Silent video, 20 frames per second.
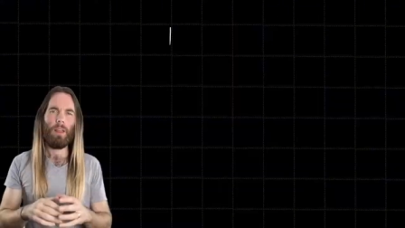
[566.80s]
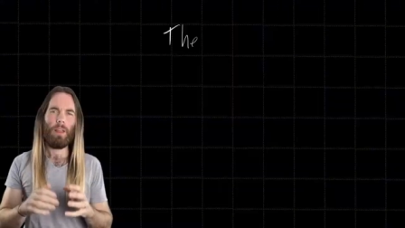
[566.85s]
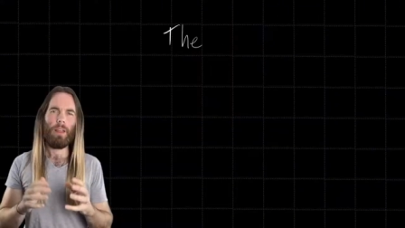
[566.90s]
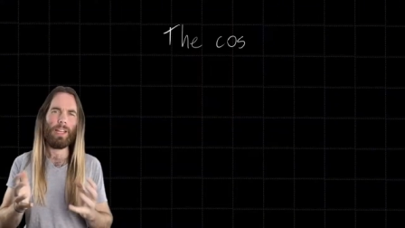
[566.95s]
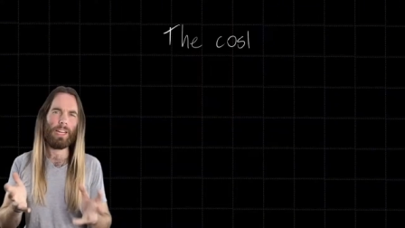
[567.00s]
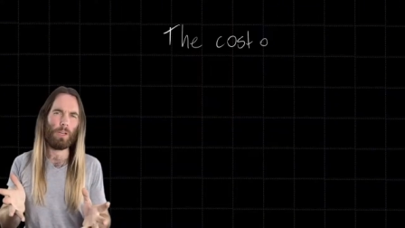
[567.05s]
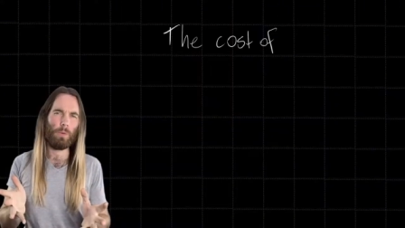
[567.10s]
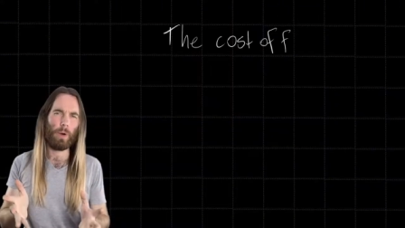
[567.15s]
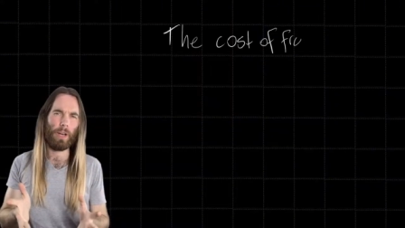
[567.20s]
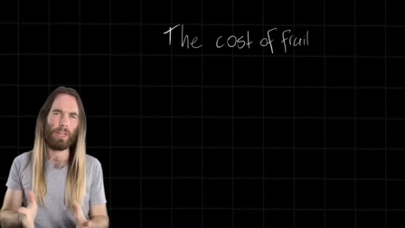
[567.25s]

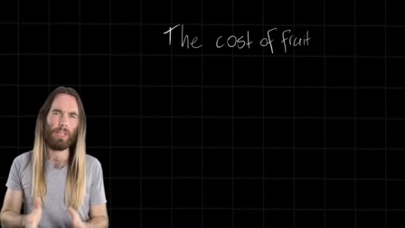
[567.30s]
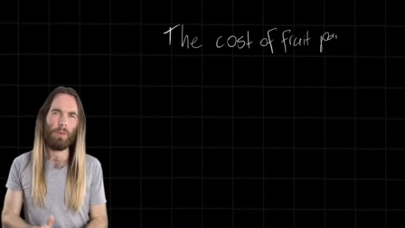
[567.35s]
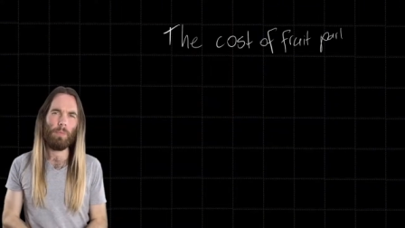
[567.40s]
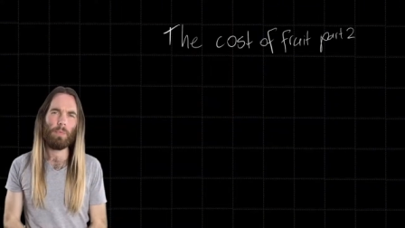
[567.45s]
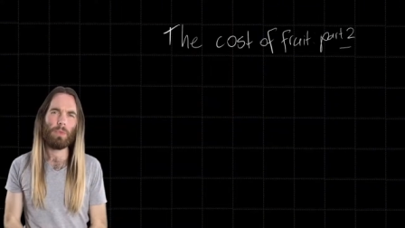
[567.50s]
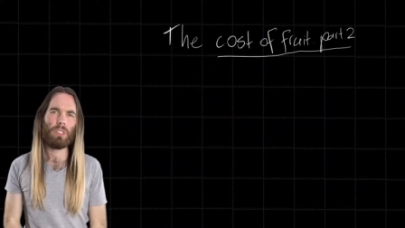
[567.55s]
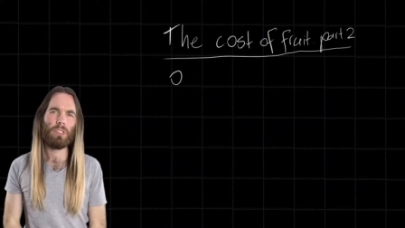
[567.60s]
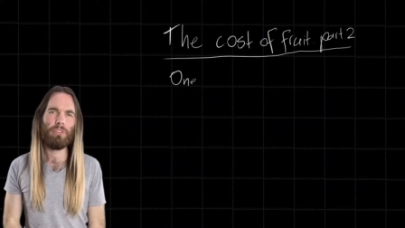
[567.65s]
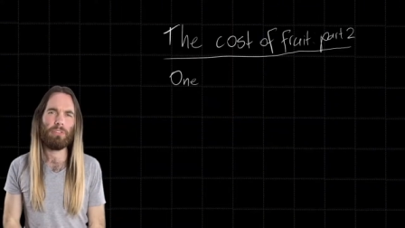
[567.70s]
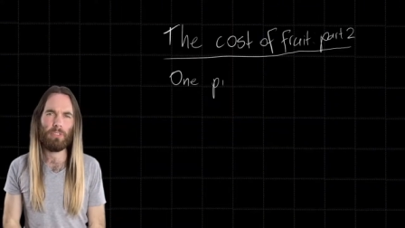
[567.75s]
Anyway,
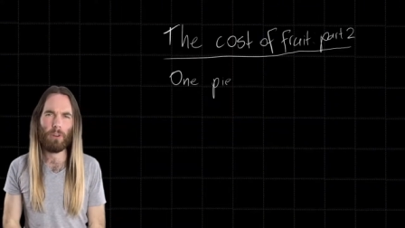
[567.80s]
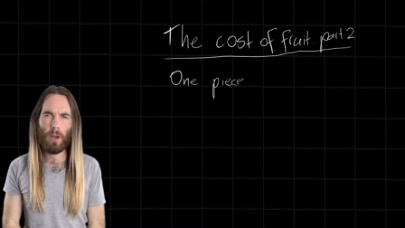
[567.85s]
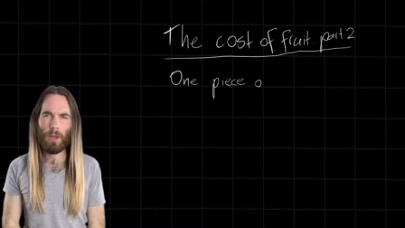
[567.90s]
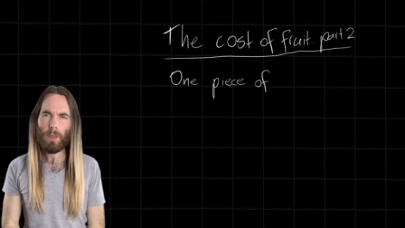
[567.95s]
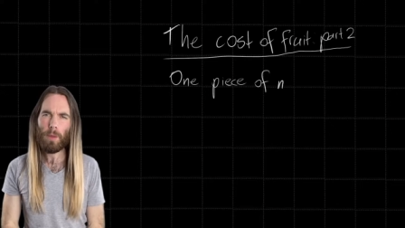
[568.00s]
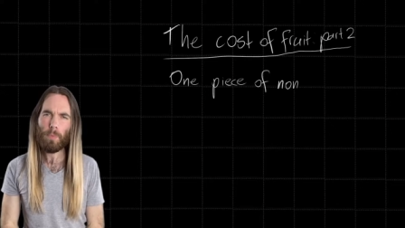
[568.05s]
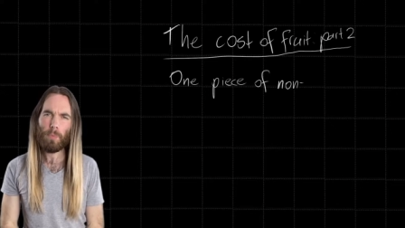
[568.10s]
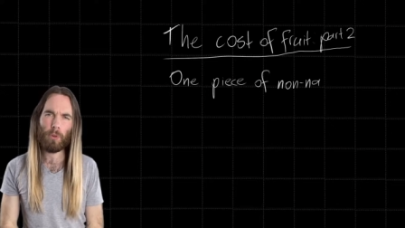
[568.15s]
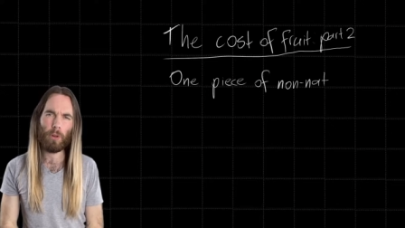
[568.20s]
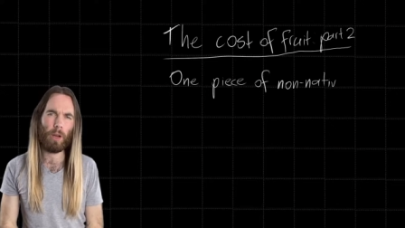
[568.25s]
to find
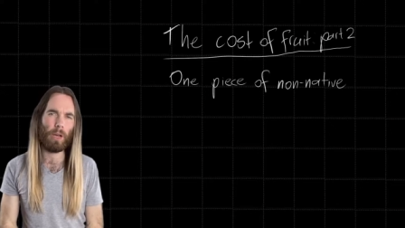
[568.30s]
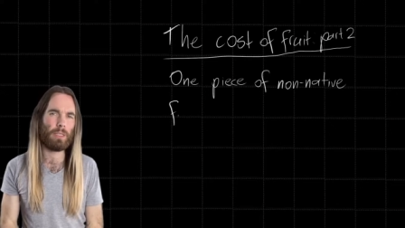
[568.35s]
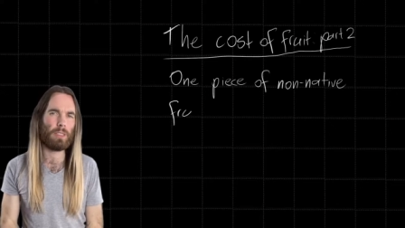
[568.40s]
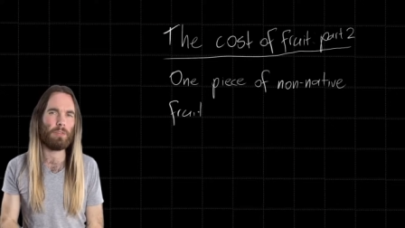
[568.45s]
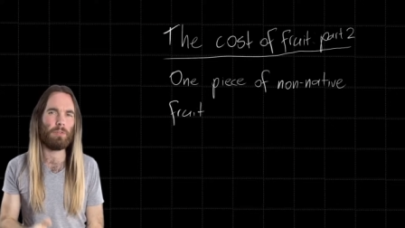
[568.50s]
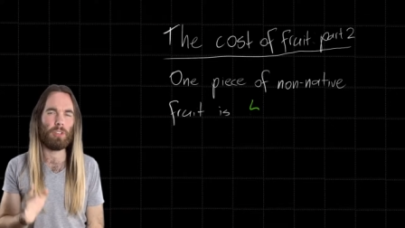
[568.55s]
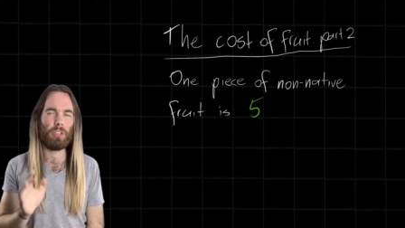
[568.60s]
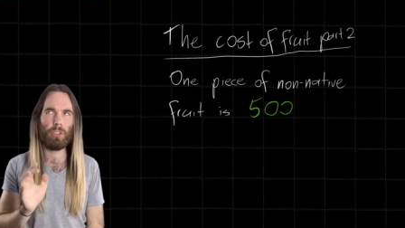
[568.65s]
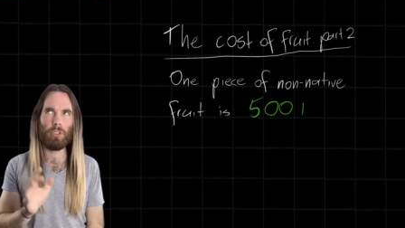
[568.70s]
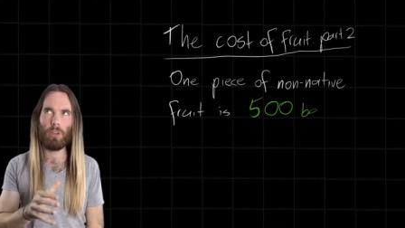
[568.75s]
the price
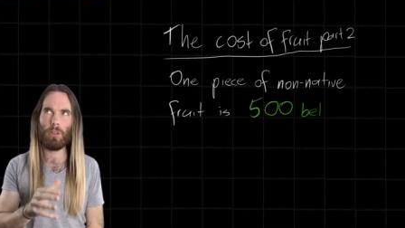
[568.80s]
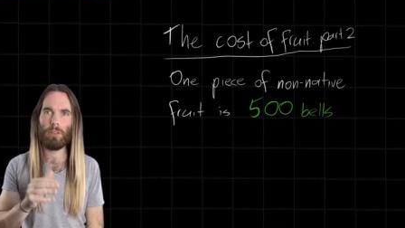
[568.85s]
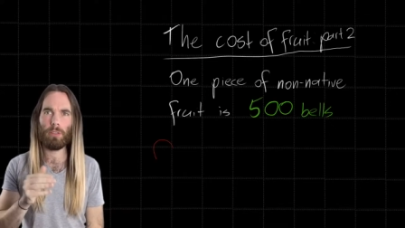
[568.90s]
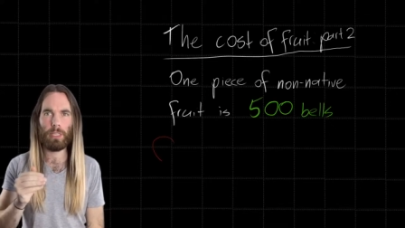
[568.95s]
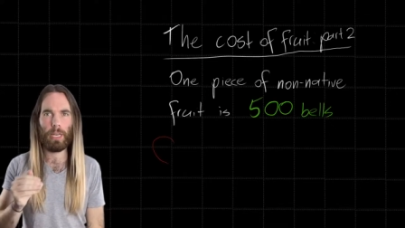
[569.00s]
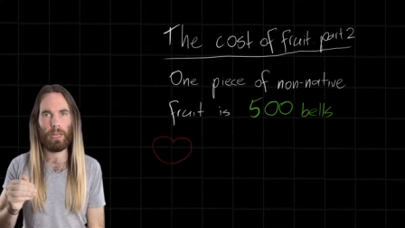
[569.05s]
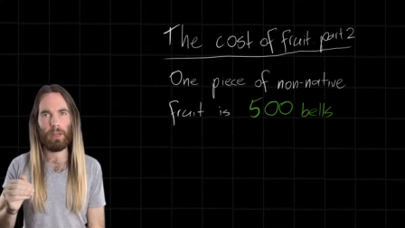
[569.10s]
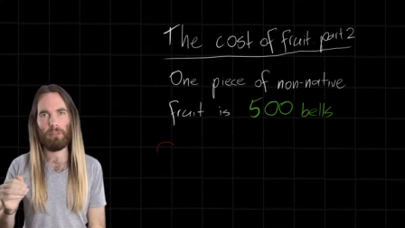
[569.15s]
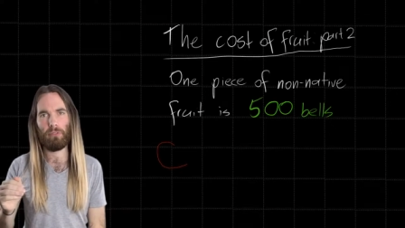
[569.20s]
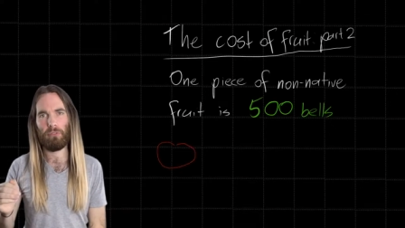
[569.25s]
of a
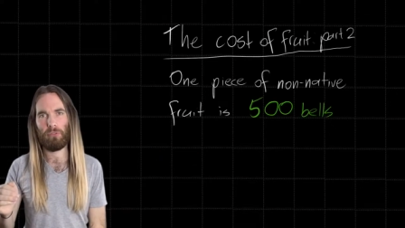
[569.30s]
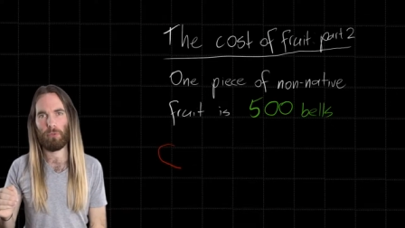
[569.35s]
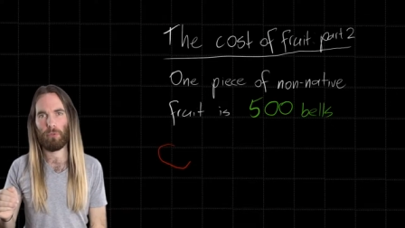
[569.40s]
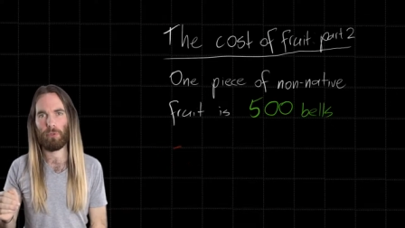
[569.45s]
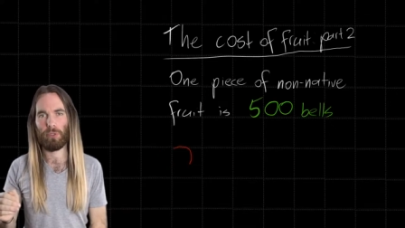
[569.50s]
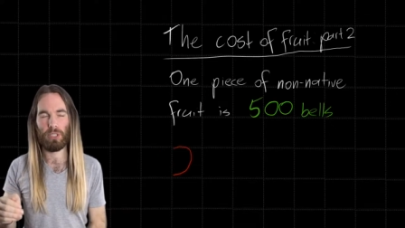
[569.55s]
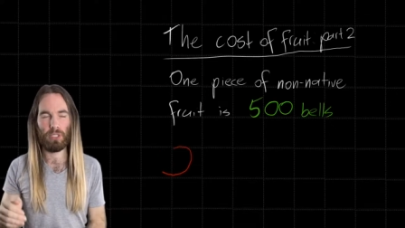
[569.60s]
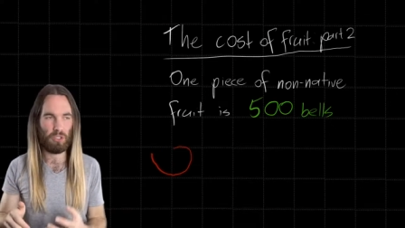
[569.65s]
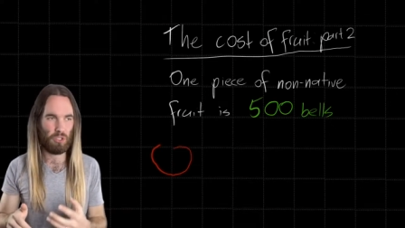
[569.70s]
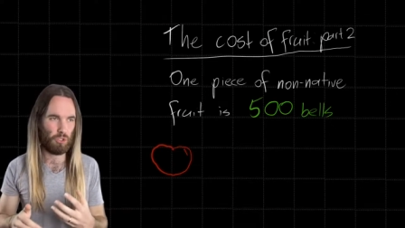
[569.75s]
non-native
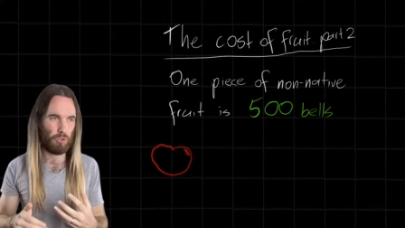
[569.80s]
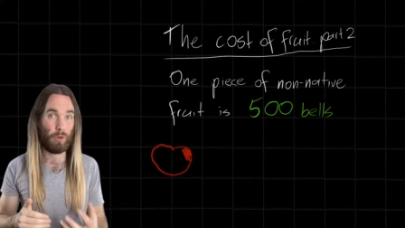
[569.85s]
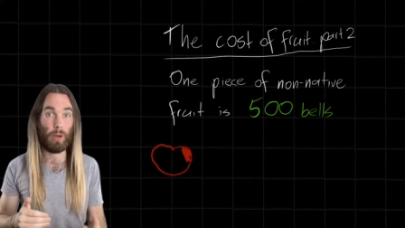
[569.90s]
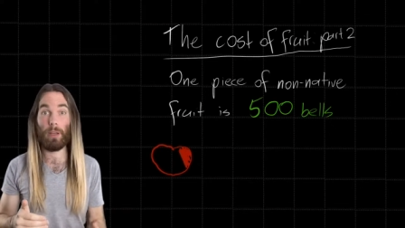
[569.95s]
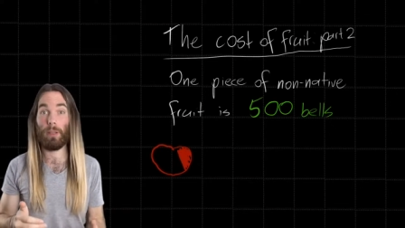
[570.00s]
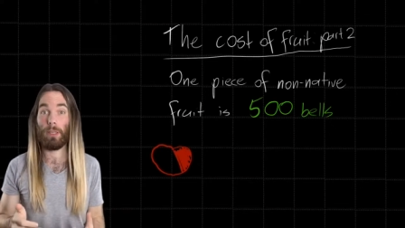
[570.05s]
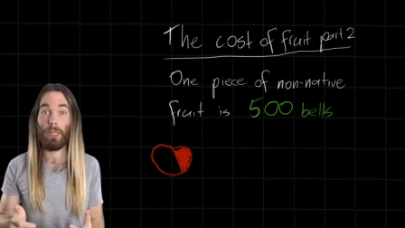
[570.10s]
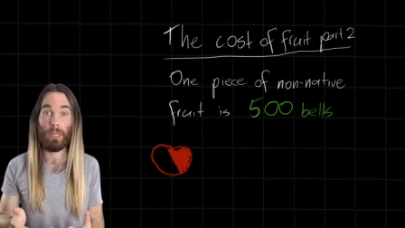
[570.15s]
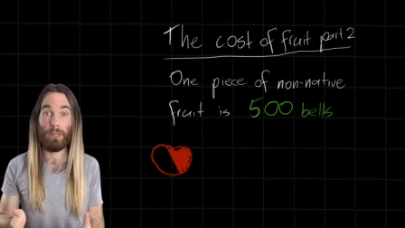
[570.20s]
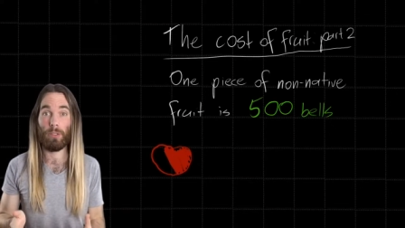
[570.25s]
fruit in
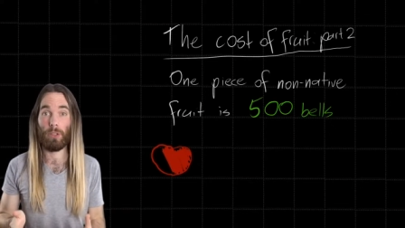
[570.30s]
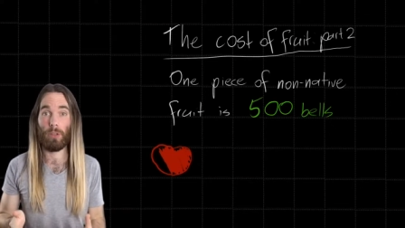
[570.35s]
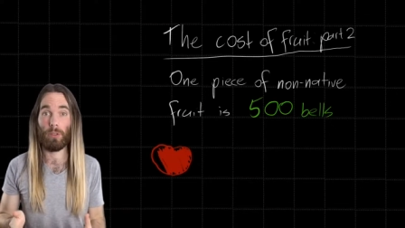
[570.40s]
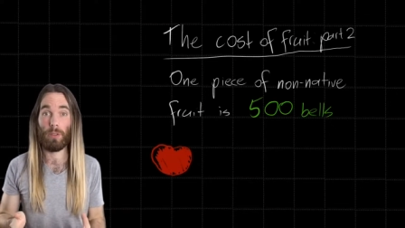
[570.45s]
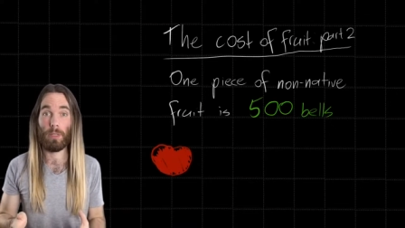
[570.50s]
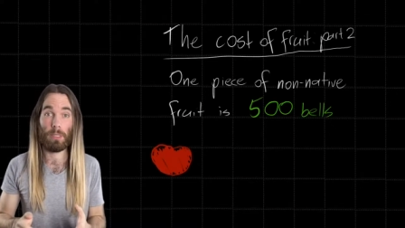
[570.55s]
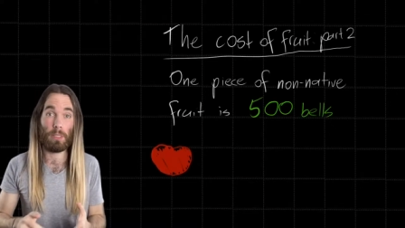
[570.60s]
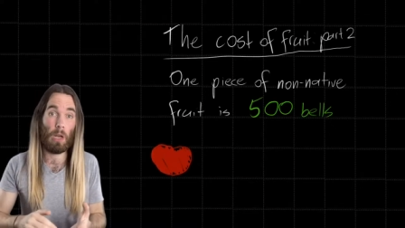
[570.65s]
Australian dollars,